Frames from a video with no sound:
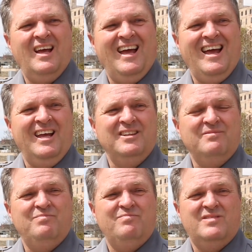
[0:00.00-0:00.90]
it
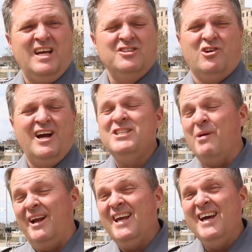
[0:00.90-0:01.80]
sounds crazy.
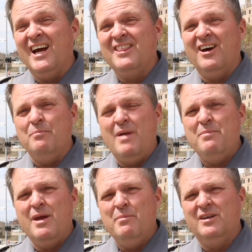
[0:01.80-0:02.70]
I thought
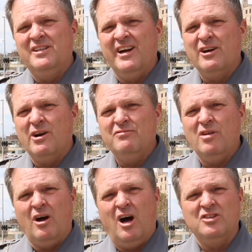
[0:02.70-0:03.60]
maybe a military aircraft
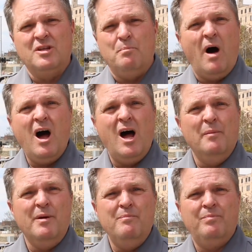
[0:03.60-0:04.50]
lost a
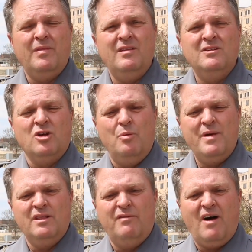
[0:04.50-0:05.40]
bomb. And so
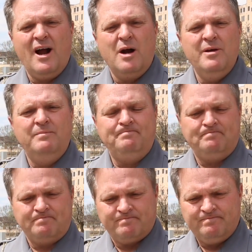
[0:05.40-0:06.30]
me and the fireman
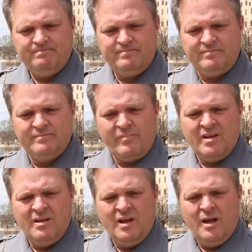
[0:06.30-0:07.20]

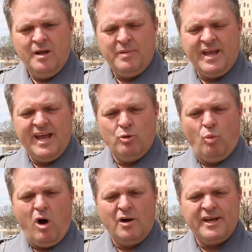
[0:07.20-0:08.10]
began
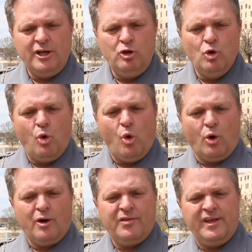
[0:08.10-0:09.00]
walking
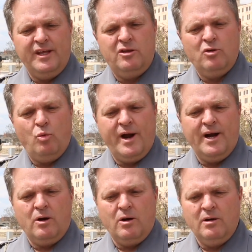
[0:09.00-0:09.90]
north into
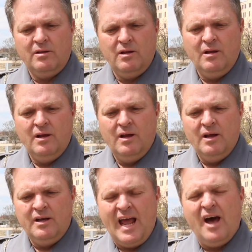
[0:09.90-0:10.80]
where
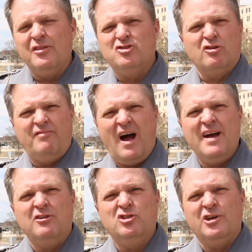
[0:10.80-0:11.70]
now the
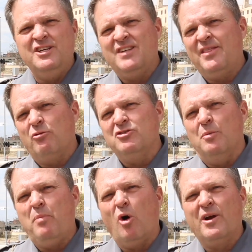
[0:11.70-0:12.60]
survivor tree's at. There was a
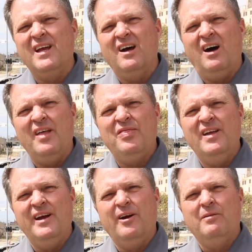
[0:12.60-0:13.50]
parking lot
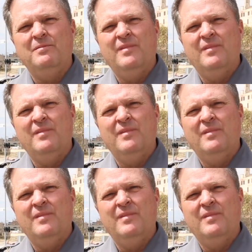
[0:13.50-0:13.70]
there,